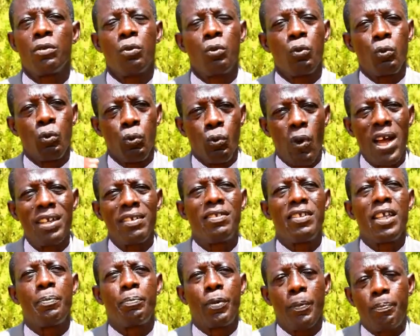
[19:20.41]
Once
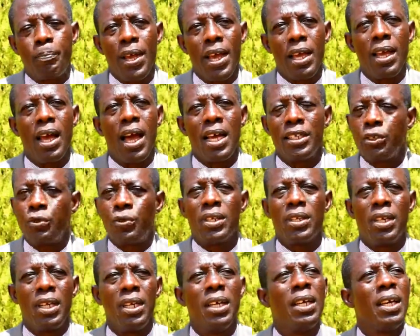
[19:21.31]
they prepare
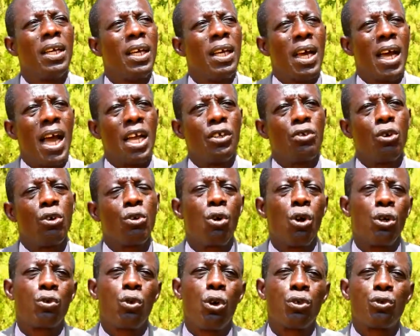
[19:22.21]
adequately, I know
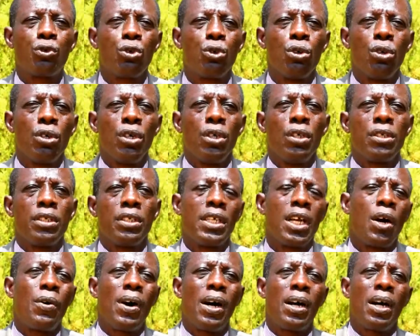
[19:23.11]
God will also
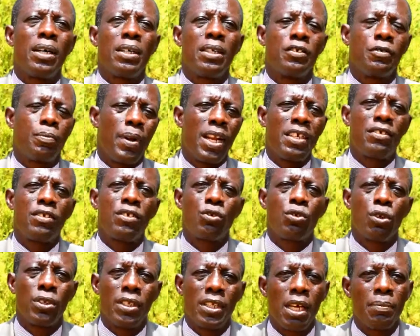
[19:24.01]
shower His
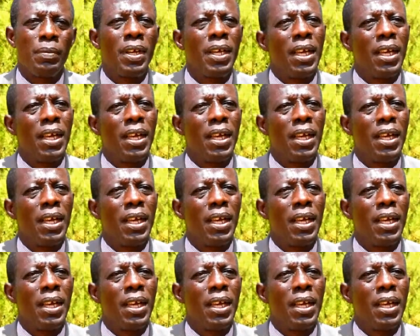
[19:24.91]
blessings on them,